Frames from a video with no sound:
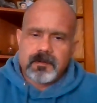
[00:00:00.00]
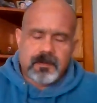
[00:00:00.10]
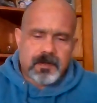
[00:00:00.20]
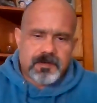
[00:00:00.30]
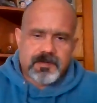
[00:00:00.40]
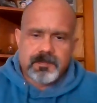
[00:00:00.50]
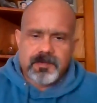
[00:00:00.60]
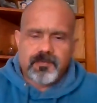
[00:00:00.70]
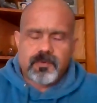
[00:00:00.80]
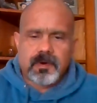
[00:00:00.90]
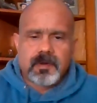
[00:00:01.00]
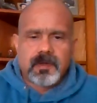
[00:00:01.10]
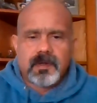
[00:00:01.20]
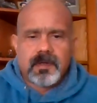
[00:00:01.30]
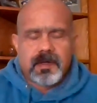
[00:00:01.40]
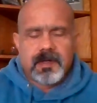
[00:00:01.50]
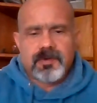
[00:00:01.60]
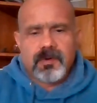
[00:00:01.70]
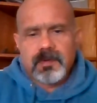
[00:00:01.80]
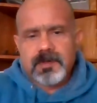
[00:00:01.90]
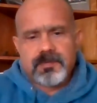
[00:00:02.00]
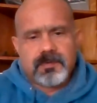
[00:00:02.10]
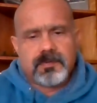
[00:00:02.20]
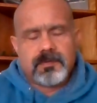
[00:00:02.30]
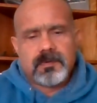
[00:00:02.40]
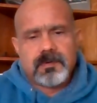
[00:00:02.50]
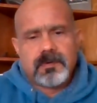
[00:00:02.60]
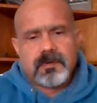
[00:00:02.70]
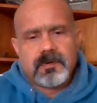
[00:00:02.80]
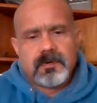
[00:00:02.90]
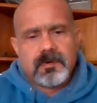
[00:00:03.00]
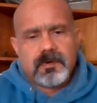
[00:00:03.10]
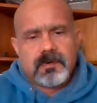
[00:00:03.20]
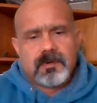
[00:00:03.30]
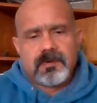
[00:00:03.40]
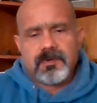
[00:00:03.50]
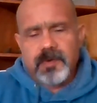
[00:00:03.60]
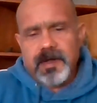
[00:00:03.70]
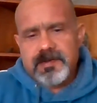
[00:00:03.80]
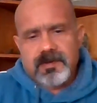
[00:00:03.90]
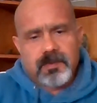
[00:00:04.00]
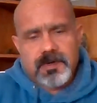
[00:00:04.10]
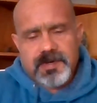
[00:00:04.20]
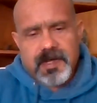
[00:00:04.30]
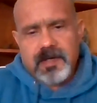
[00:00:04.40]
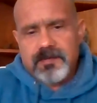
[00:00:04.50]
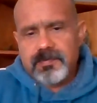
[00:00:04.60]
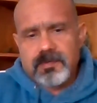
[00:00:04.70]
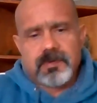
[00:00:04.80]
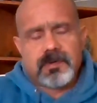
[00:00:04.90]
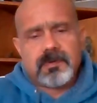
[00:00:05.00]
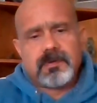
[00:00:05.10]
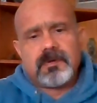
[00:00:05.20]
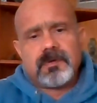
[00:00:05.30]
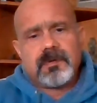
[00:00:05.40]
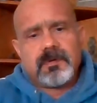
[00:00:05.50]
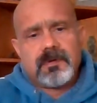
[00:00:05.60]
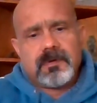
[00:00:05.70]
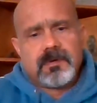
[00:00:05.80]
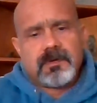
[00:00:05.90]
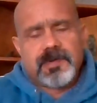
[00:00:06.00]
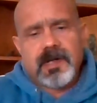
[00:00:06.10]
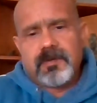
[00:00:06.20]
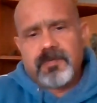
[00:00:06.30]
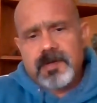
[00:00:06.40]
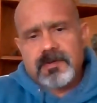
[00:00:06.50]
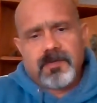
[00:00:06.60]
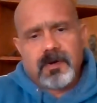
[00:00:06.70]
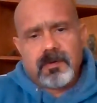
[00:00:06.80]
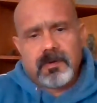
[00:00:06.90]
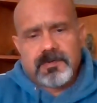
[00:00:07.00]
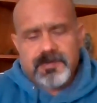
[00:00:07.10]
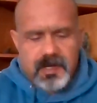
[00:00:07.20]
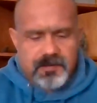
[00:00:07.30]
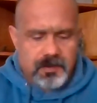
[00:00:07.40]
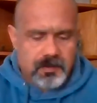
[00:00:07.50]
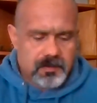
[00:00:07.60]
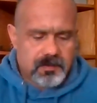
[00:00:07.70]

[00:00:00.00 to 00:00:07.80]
like I said before, it's only through grace that we're saved through the sacrifice of our Lord and Savior.